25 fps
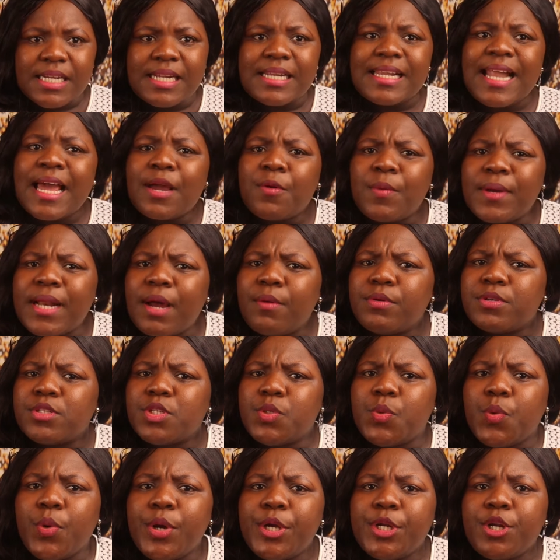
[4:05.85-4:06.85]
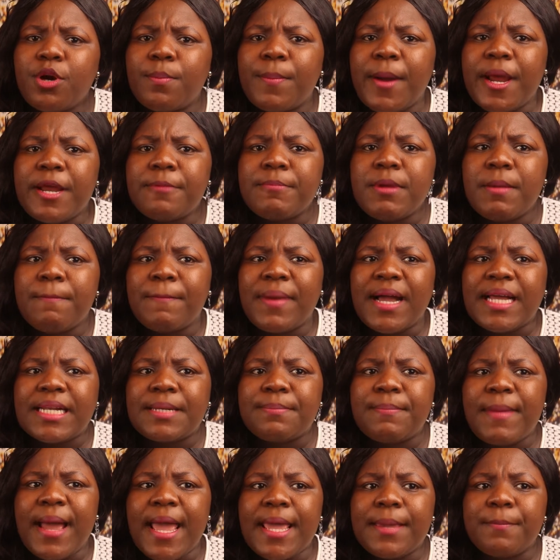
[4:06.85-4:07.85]
Like when I was growing up, I
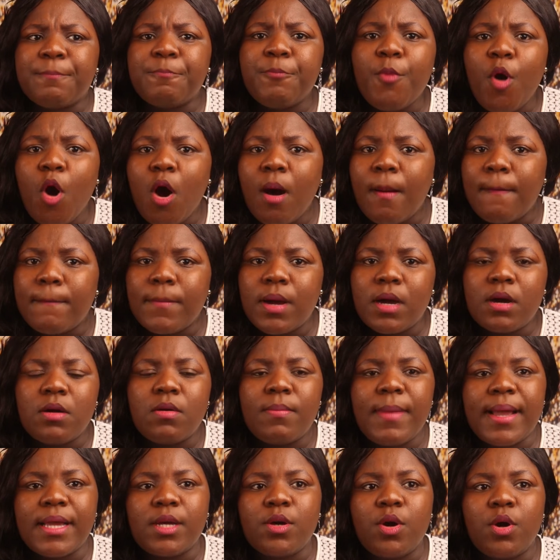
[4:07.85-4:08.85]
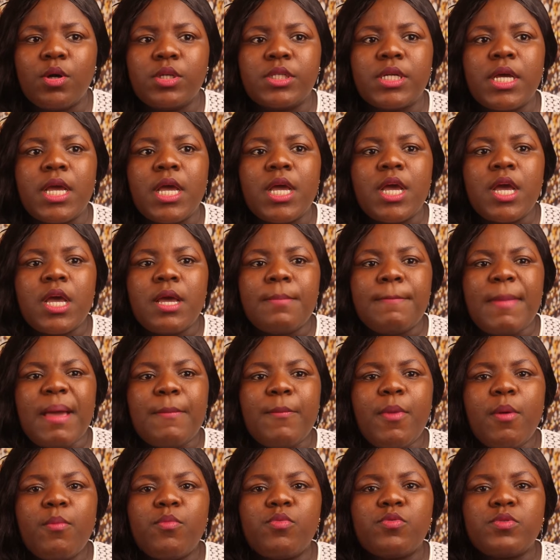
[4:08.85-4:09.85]
remembered my mom, oh my God, my
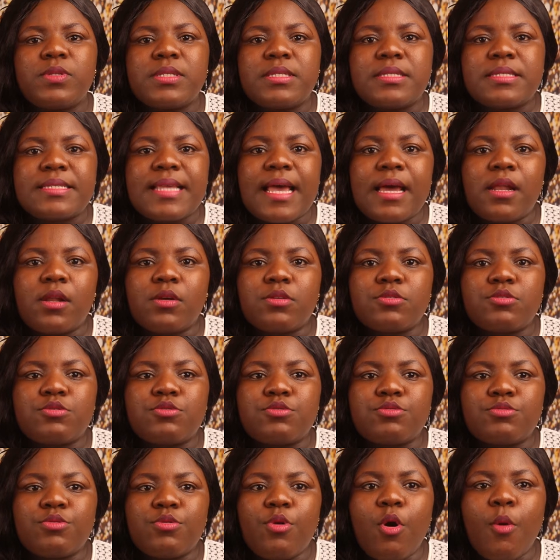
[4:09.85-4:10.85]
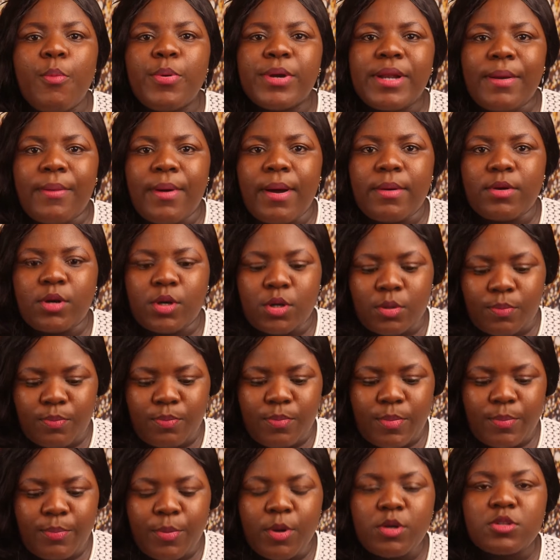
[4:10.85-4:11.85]
mom would tell us to open our
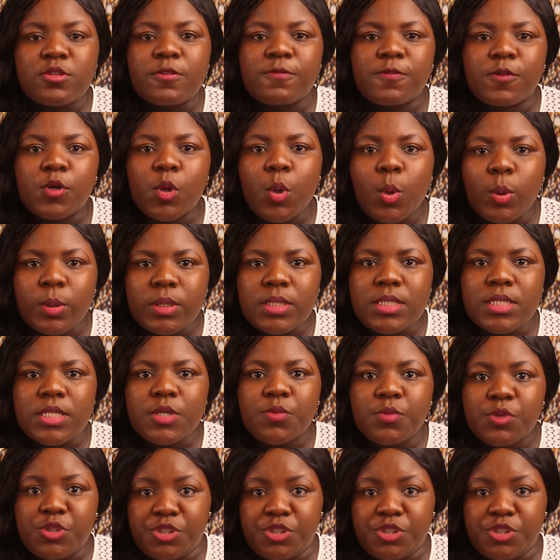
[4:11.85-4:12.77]
box of clothes.